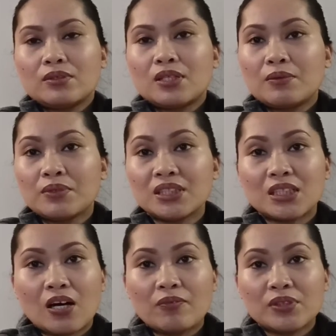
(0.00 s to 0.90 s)
The
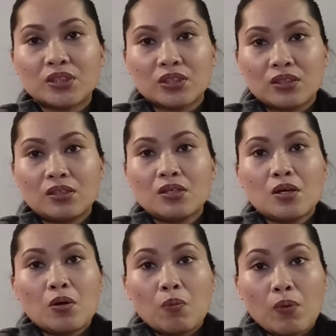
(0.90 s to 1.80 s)
visa officer
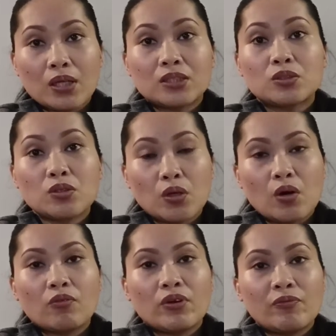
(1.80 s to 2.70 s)
wants to
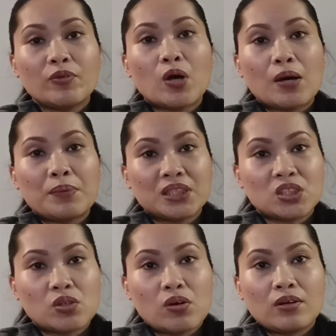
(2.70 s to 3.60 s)
know if you have a
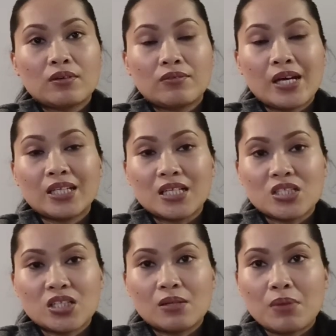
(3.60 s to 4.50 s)
strong
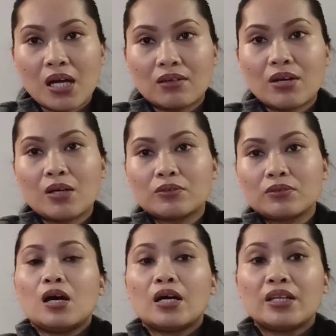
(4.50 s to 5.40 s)
financial background.
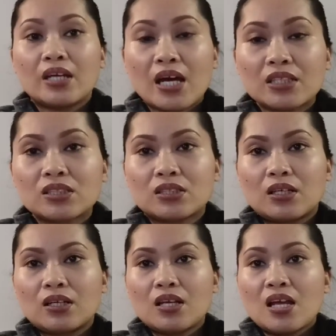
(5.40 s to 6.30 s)
The
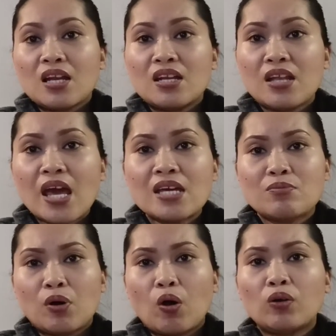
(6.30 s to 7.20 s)
answer:
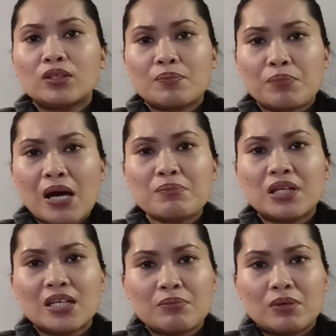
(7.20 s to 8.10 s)
name all the
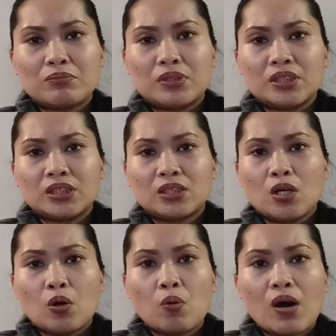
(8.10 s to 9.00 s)
family members
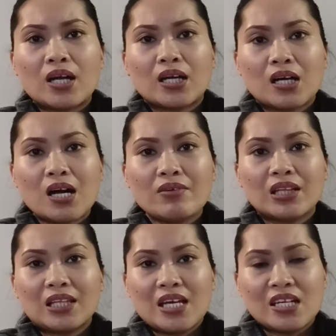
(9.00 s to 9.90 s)
who are
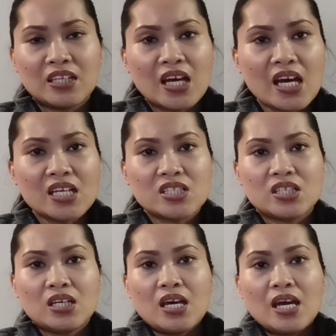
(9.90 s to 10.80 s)
currently engaged
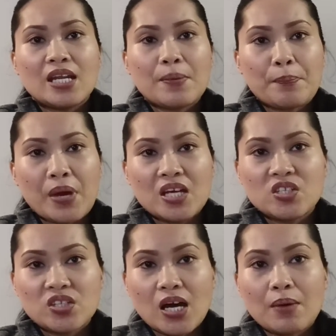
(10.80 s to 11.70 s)
in a paid
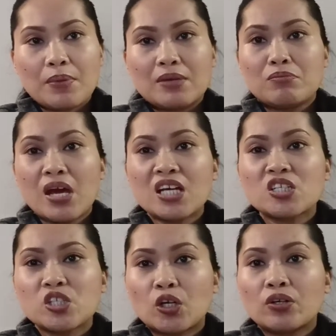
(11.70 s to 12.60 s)
job and make
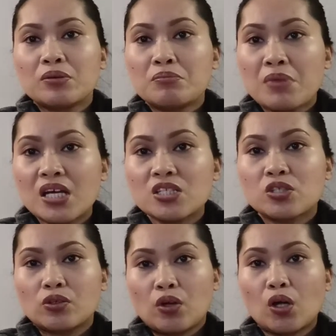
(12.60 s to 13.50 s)
sure you
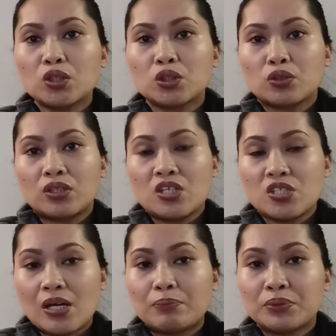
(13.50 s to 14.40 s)
mention also their
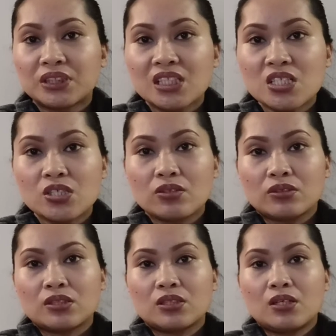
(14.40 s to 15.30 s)
job
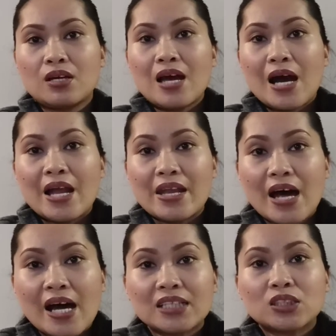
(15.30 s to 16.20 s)
positions and
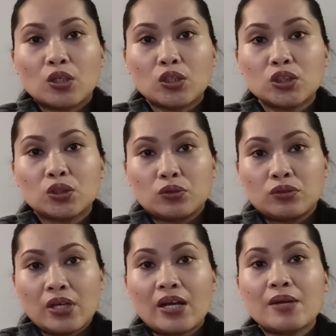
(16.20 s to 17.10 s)
ask also
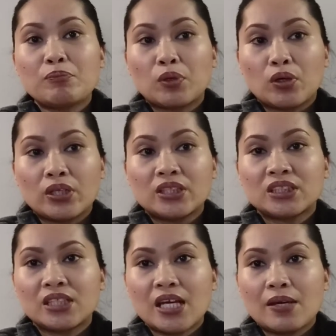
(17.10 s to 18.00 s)
their
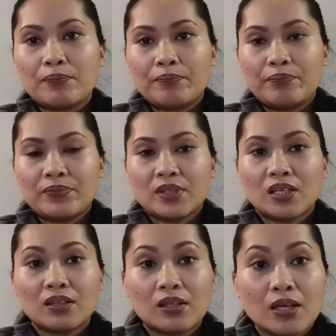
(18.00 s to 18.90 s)
employer's name.
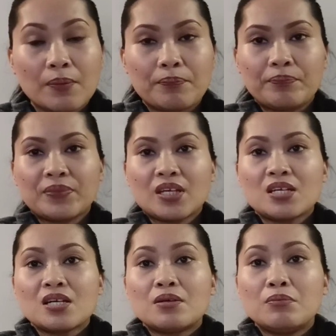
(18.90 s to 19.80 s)
Tip:
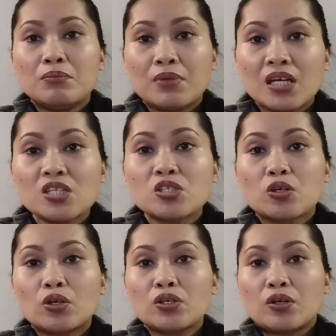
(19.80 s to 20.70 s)

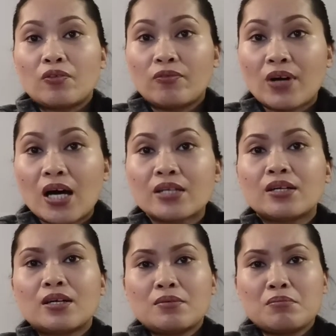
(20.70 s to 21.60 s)
mention your
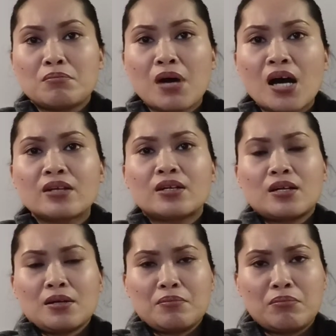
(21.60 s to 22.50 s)
father,
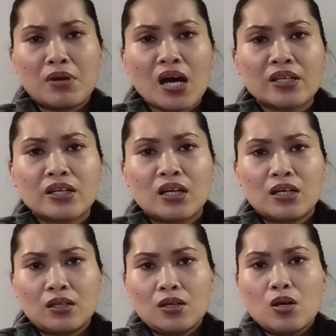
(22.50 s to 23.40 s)
mother,
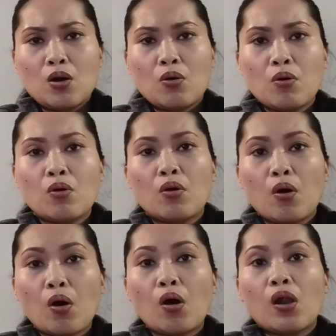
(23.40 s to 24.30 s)
brother, who
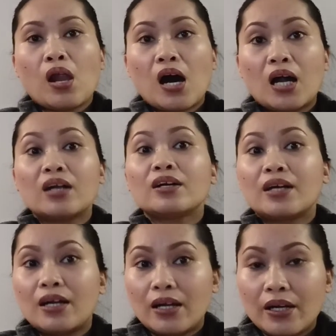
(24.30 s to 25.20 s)
all are
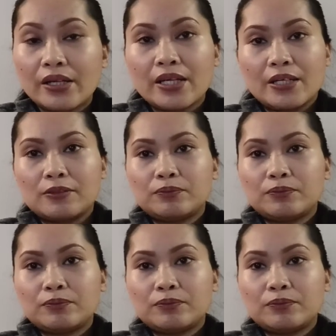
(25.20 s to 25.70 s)
earning.